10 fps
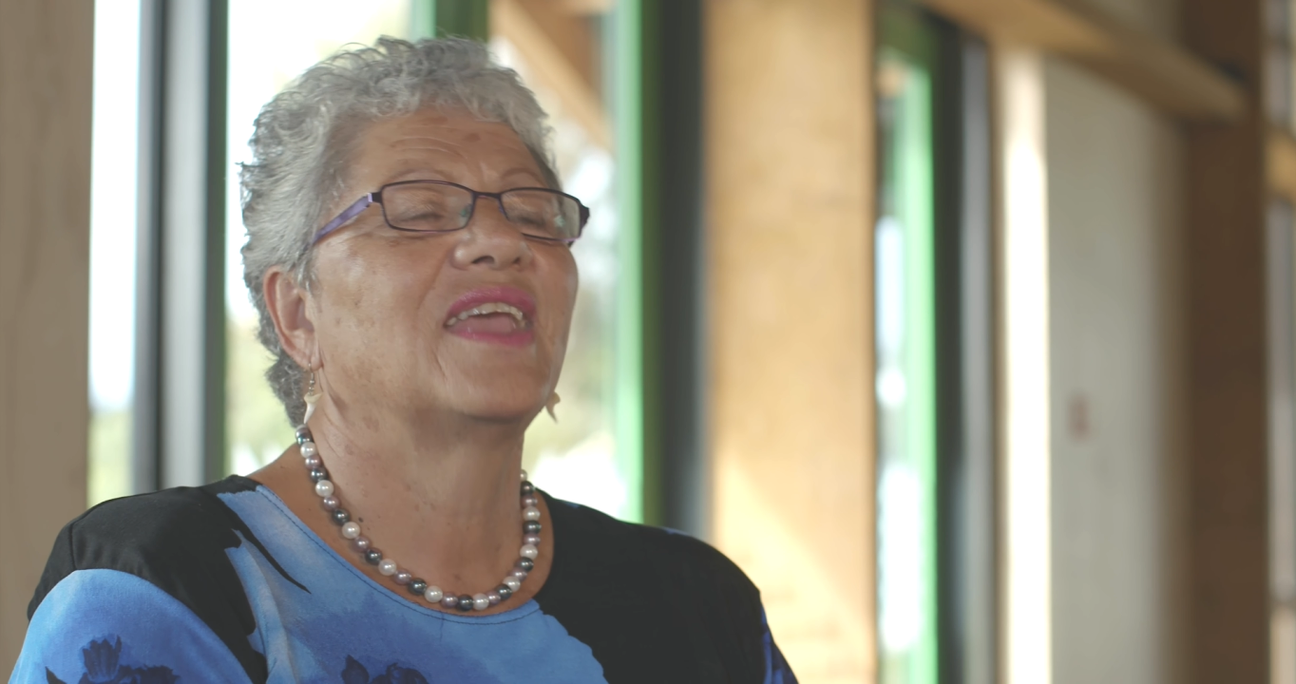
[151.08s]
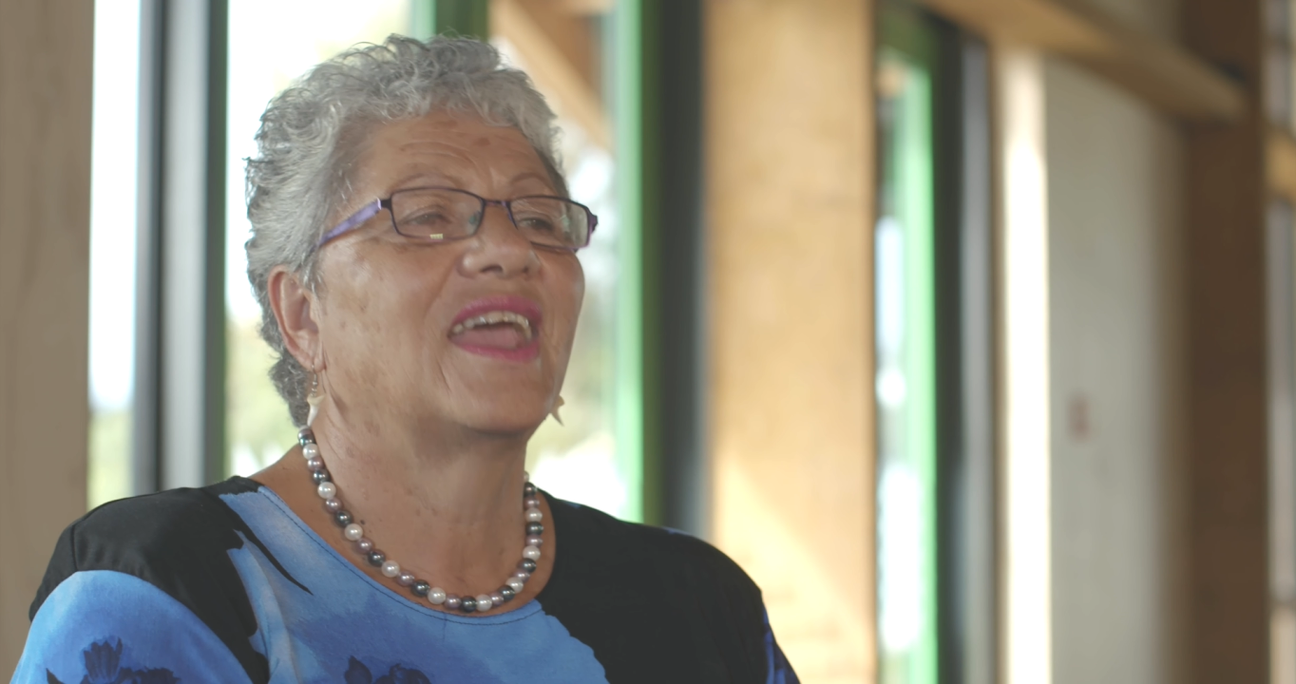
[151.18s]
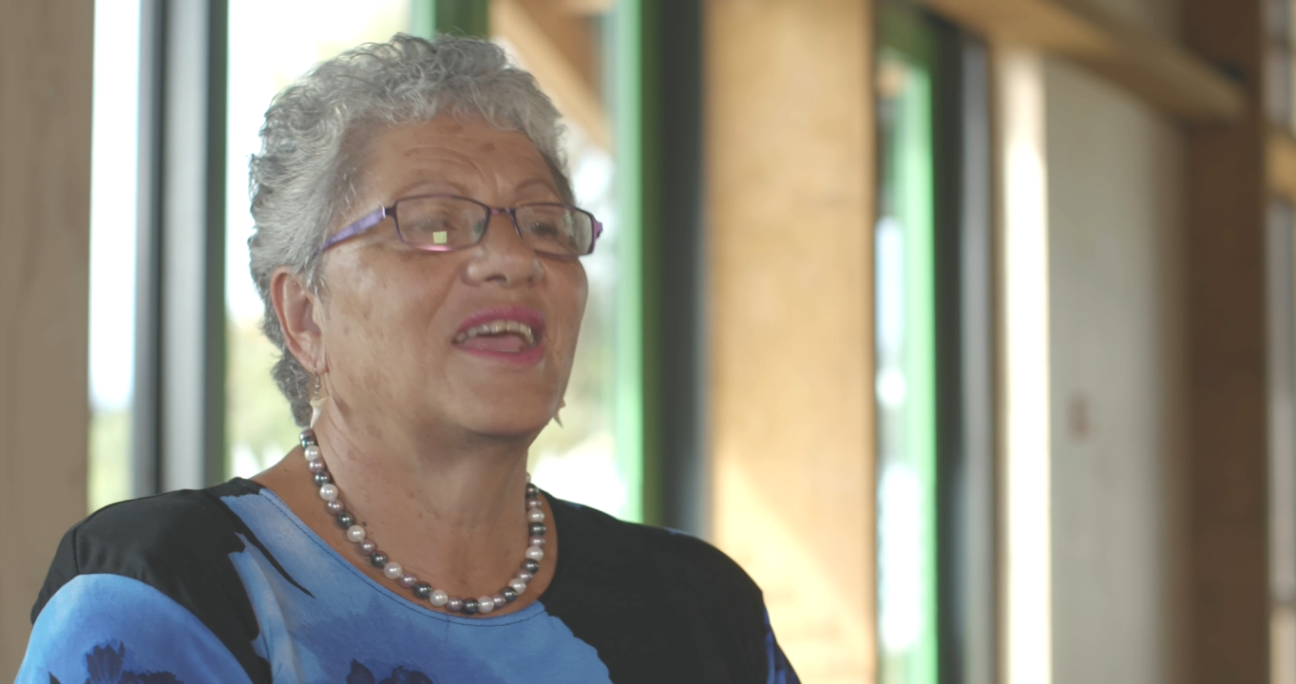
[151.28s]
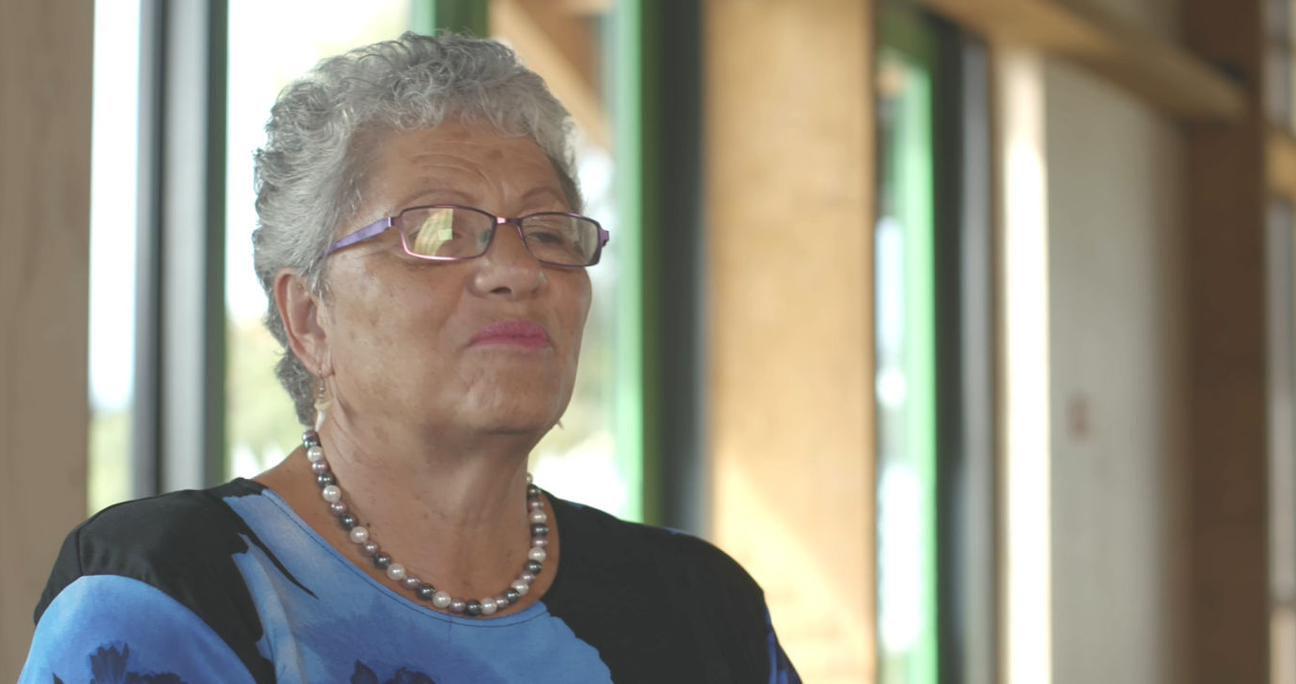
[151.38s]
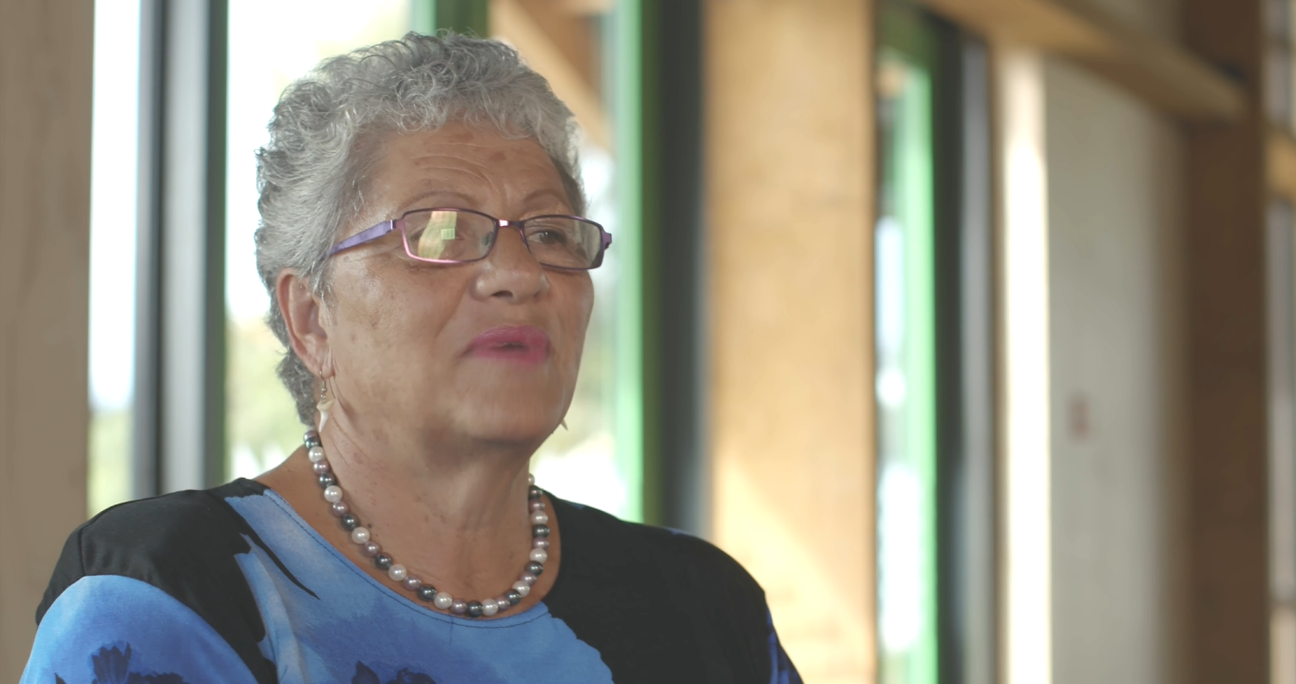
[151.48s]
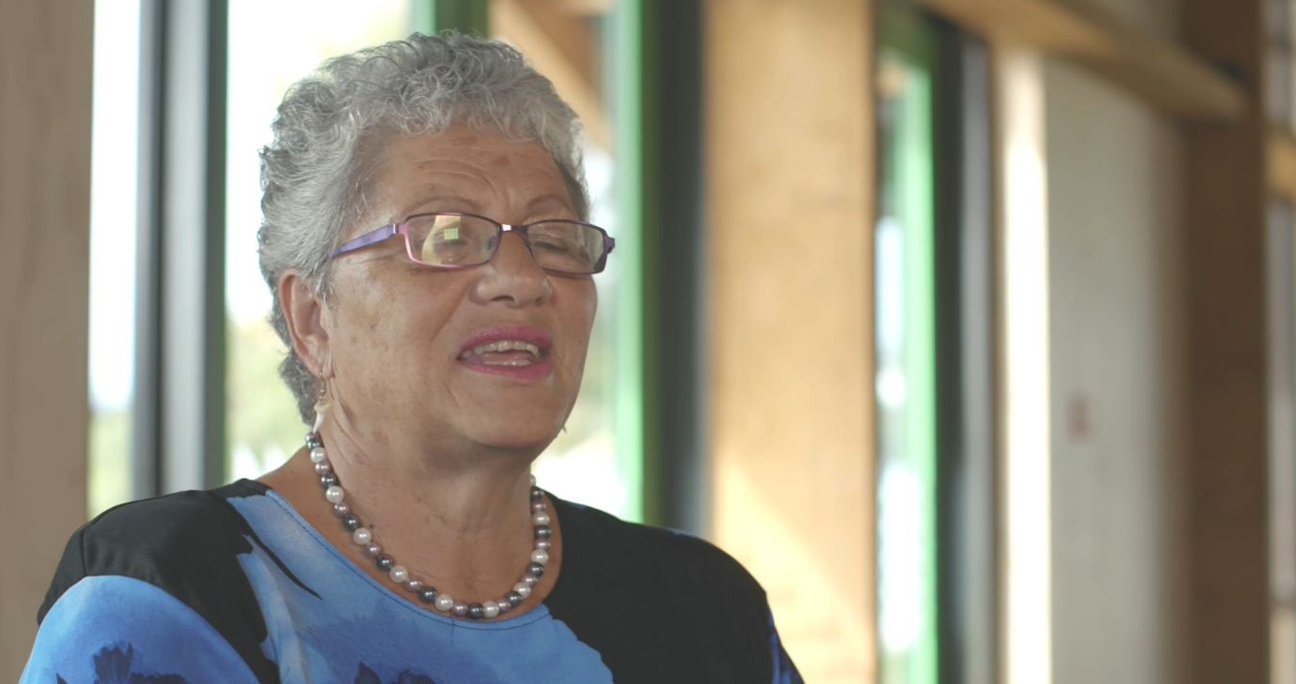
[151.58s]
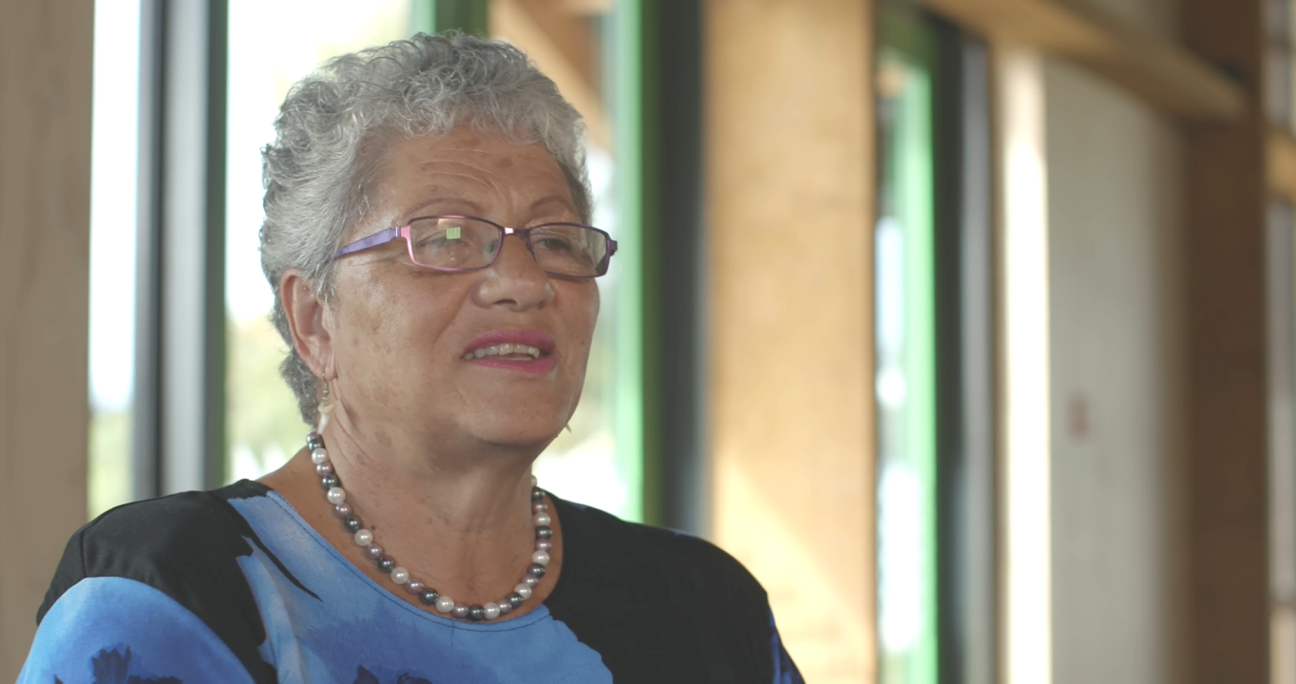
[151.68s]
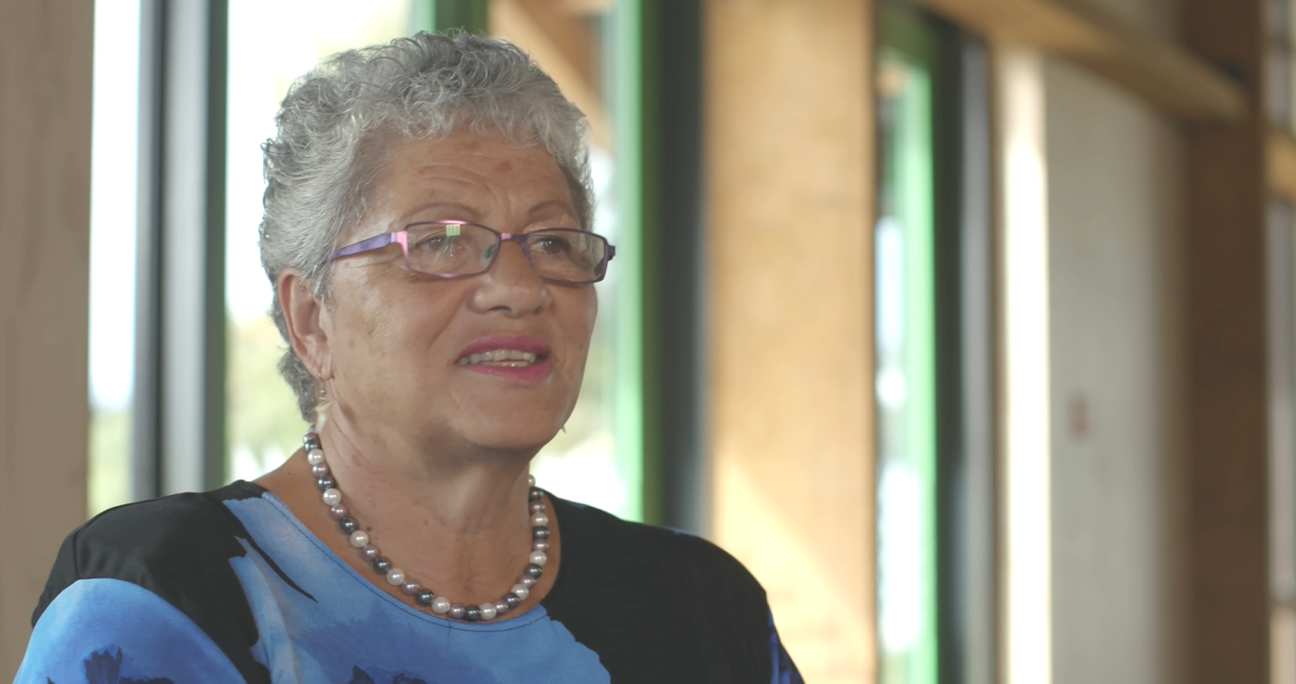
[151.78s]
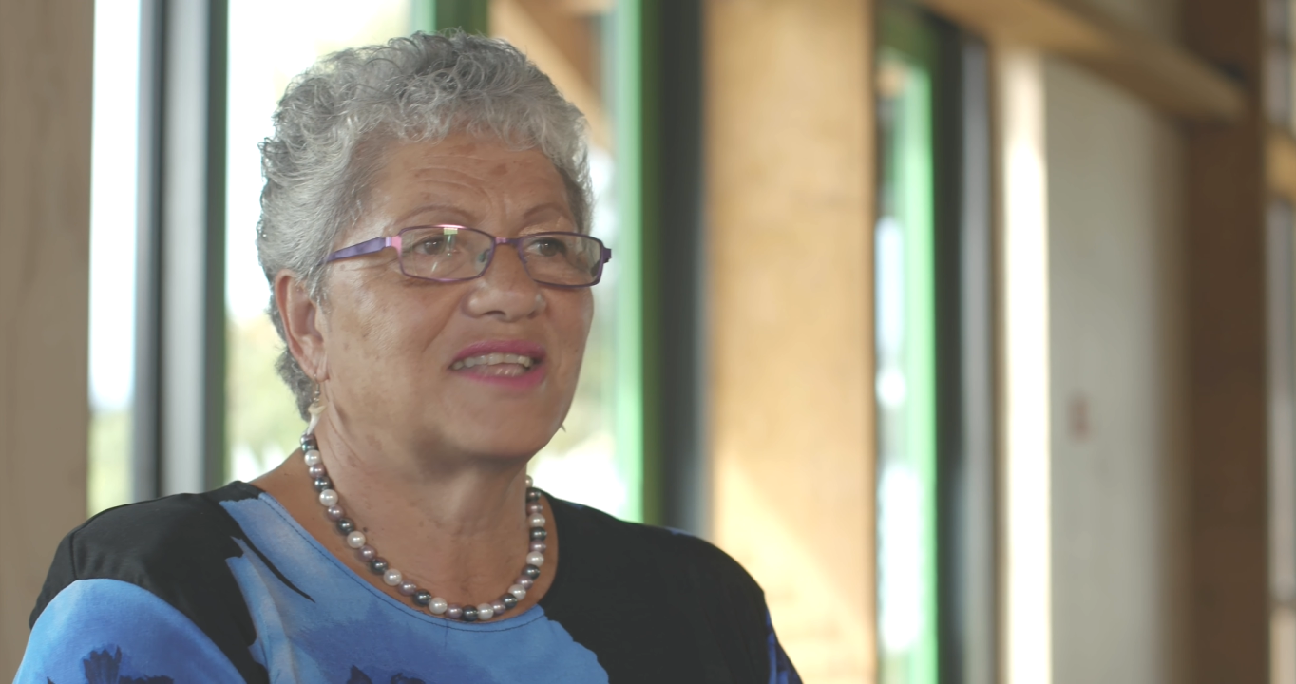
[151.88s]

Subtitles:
it means